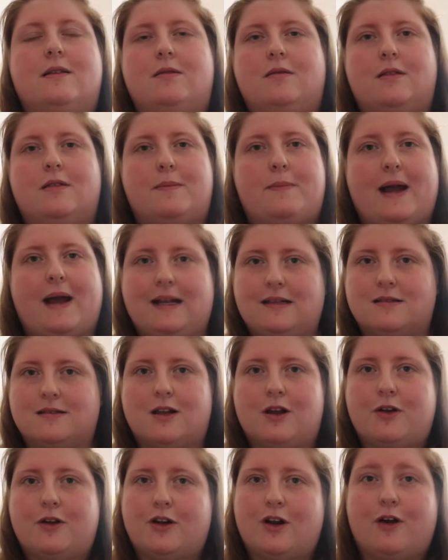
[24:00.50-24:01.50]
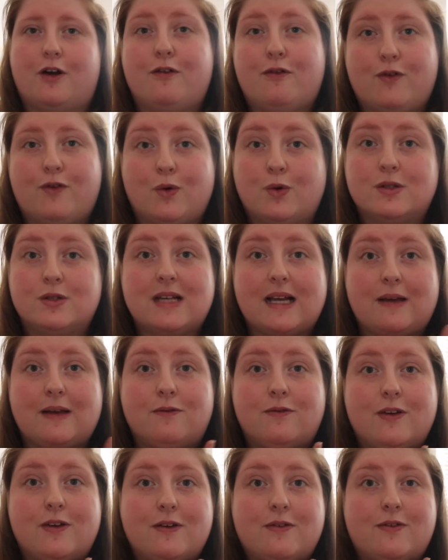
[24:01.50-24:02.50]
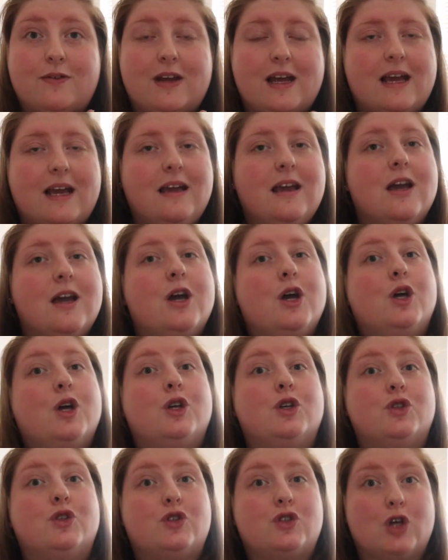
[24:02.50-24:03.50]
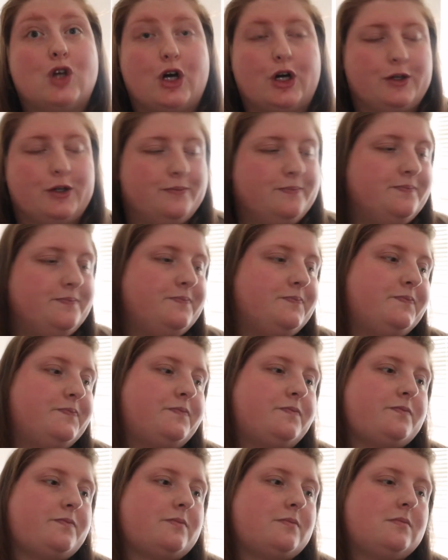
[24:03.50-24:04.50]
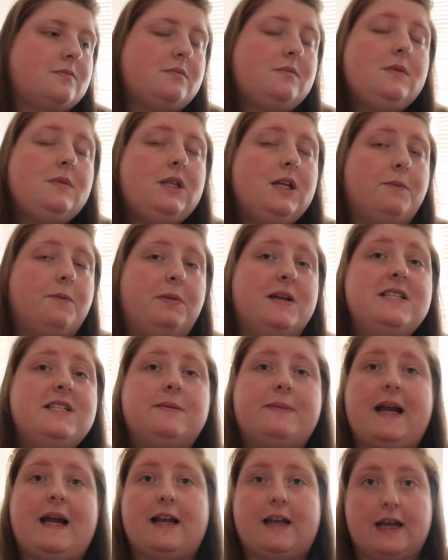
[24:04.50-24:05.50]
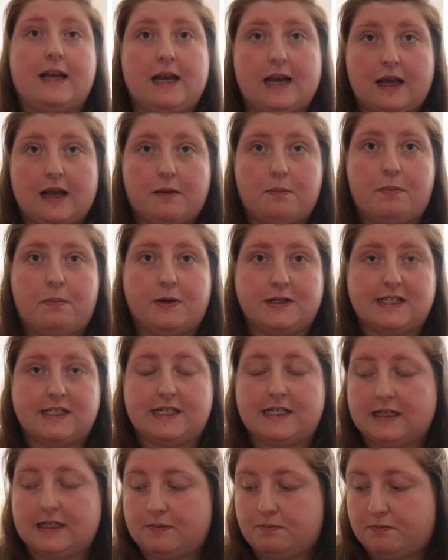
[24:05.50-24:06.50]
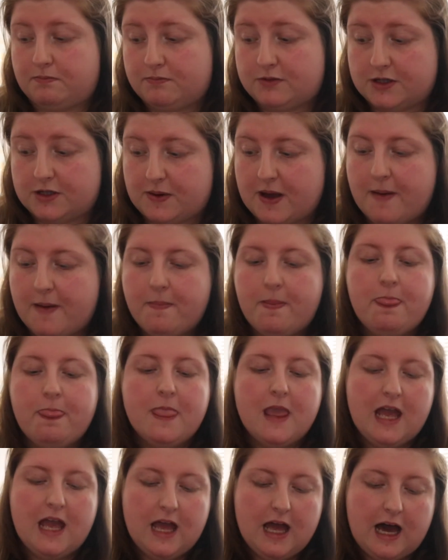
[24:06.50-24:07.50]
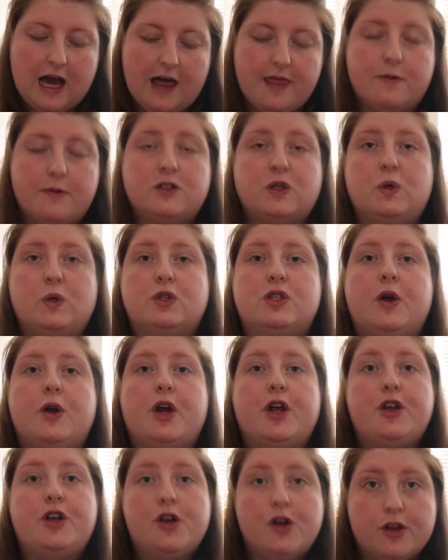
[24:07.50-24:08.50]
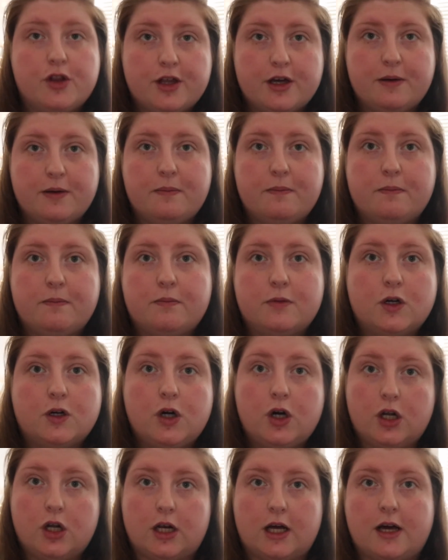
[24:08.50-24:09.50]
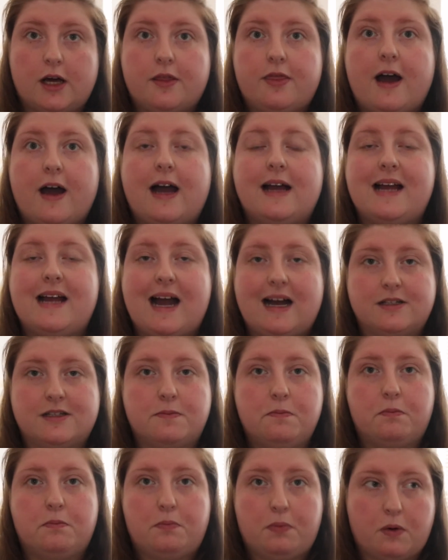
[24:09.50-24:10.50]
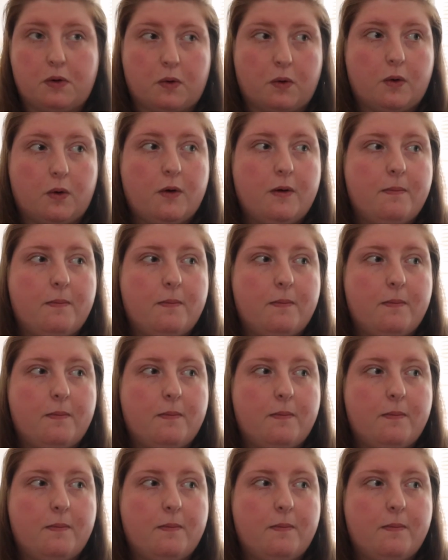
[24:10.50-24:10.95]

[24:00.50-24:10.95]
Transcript: the paints alone are like $14.50. So been debating it but didn't do it. And there was also another colour that I hadn't bought,